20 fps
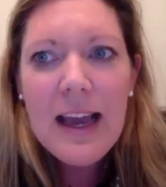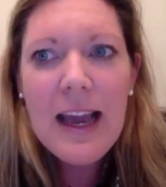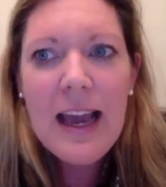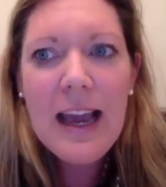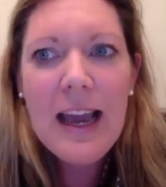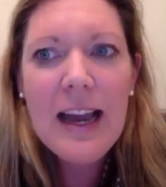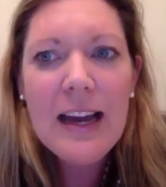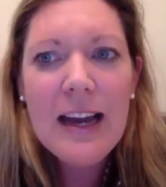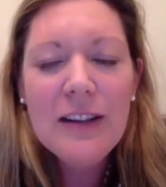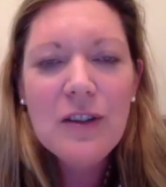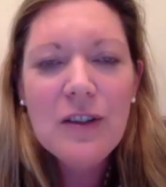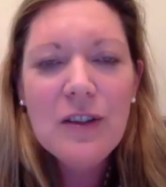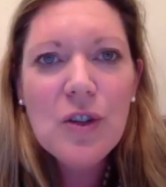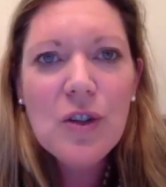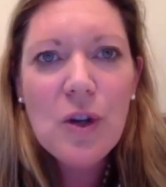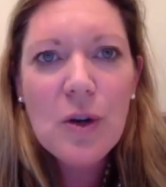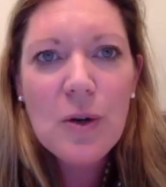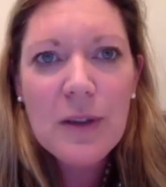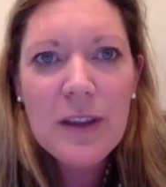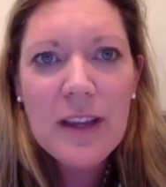And
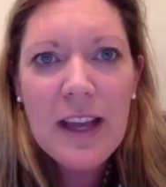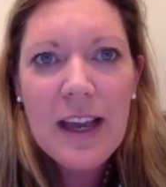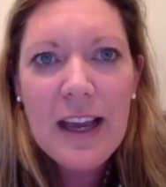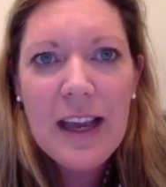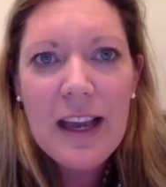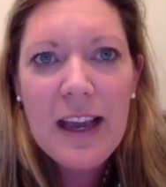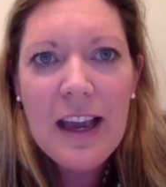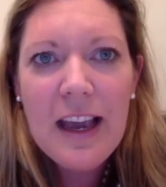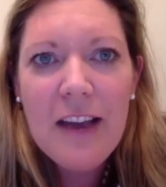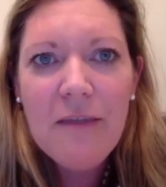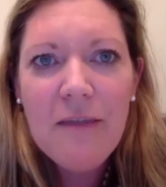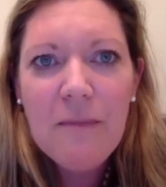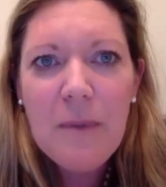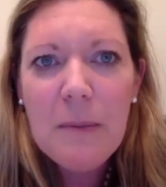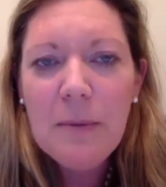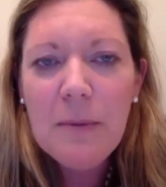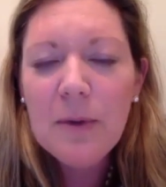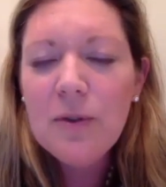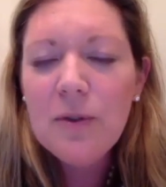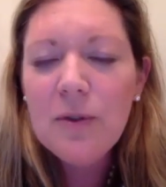certainly if
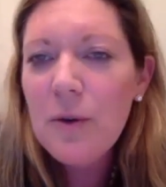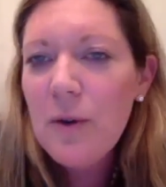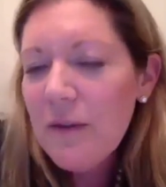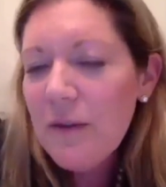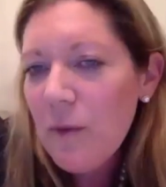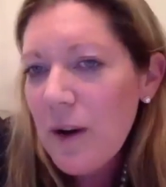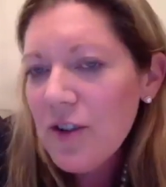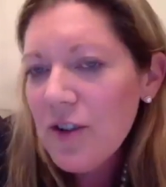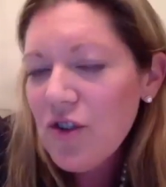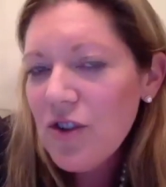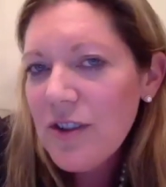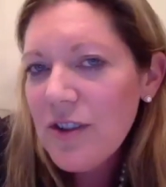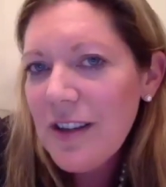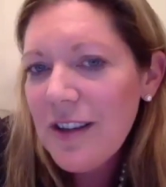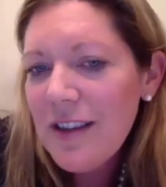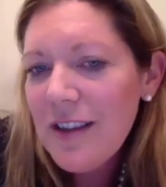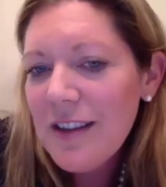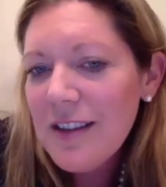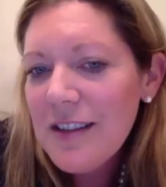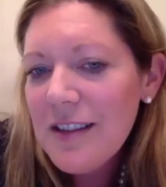people don't have questions
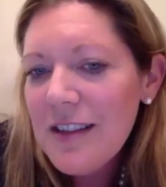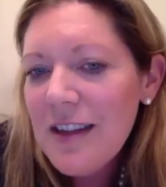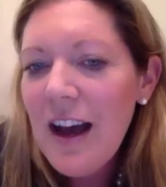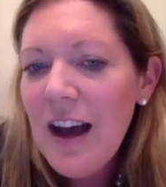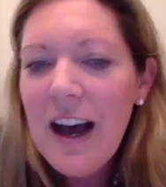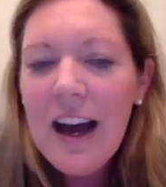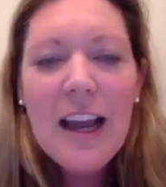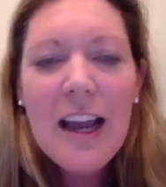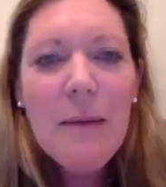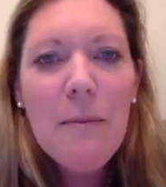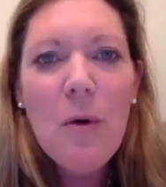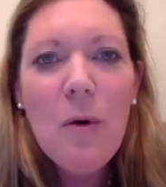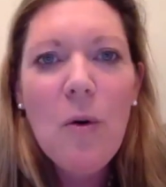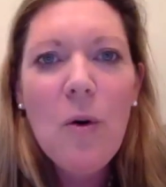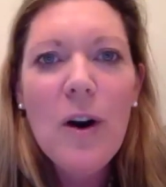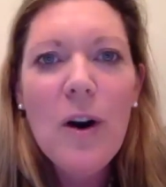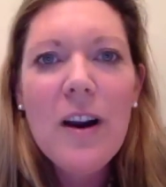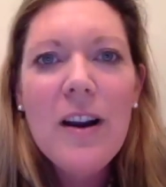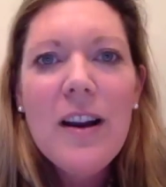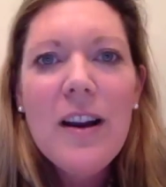at this time,
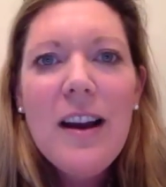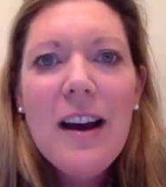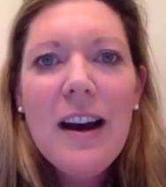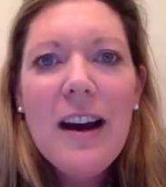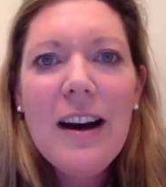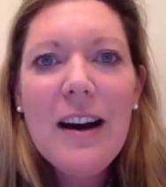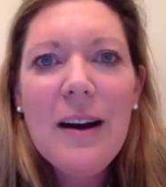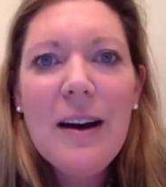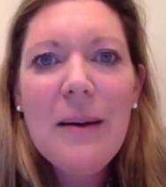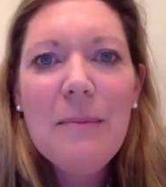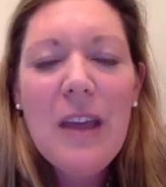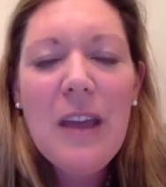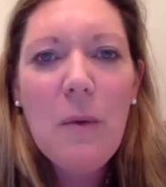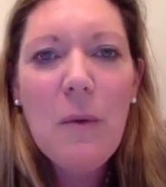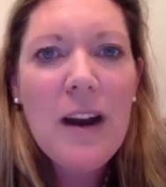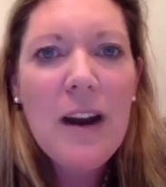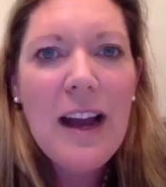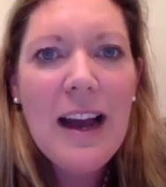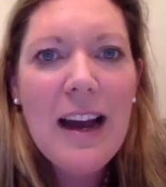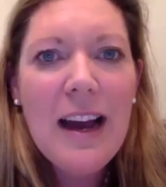or they
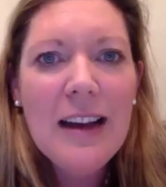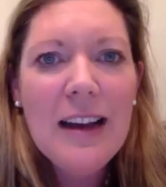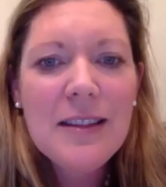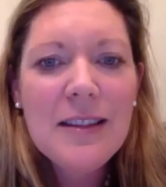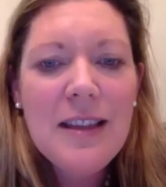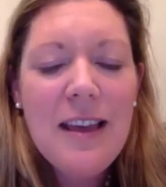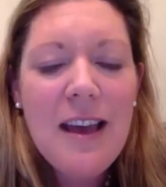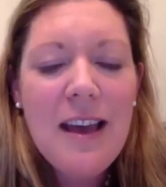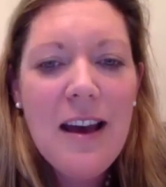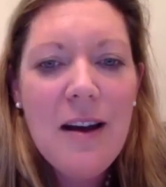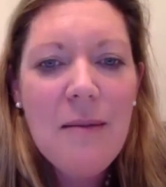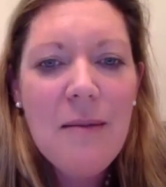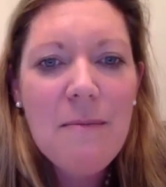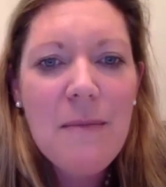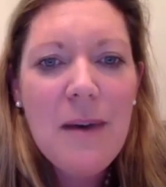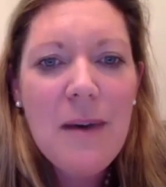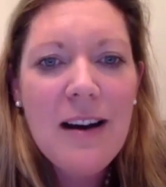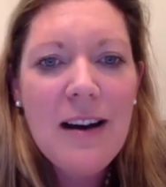want to ask them,